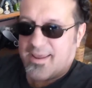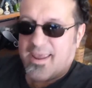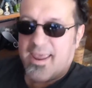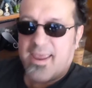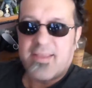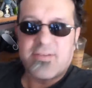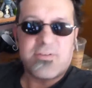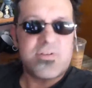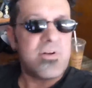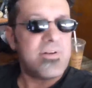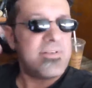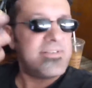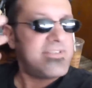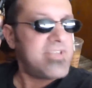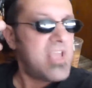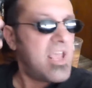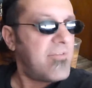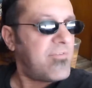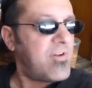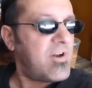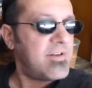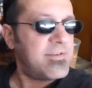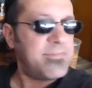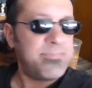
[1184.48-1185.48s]
angel,
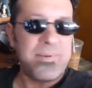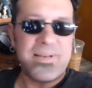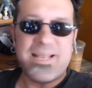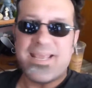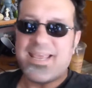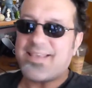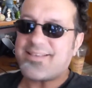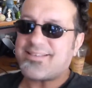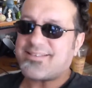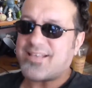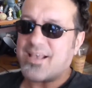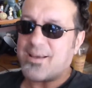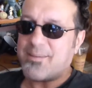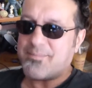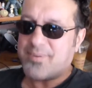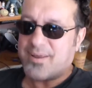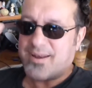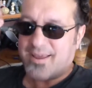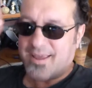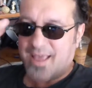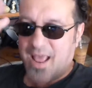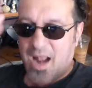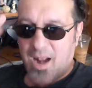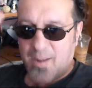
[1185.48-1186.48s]
Stephanos, please,
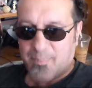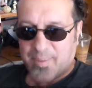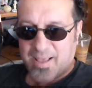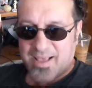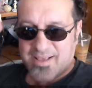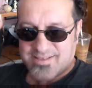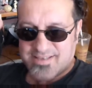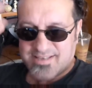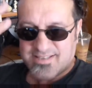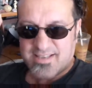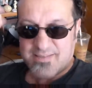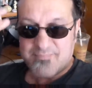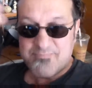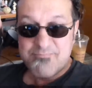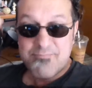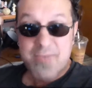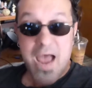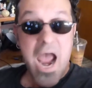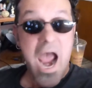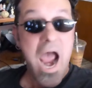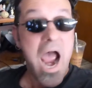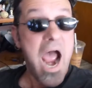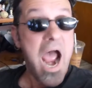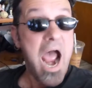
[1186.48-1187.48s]
somebody help us! It's a
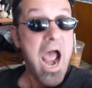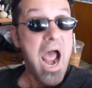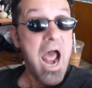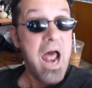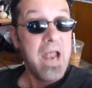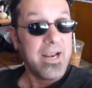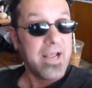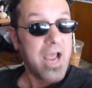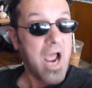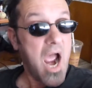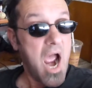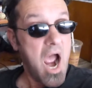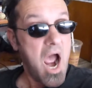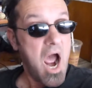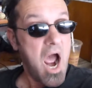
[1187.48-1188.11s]
murder!